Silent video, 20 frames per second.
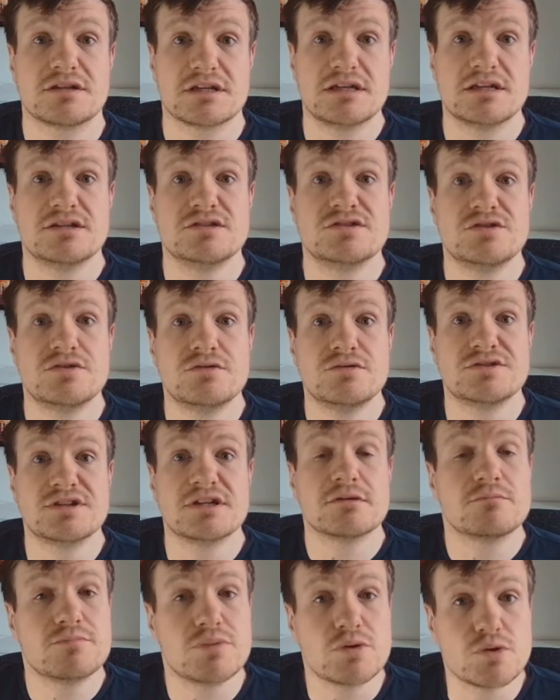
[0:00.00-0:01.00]
is
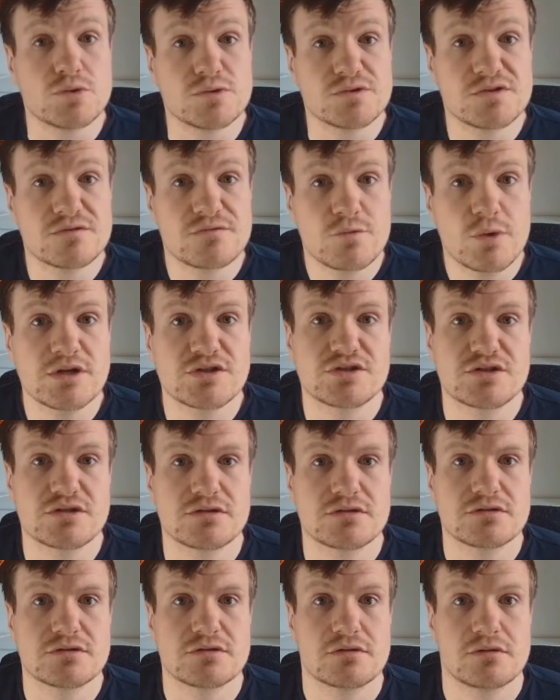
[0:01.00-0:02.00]
using pools of questions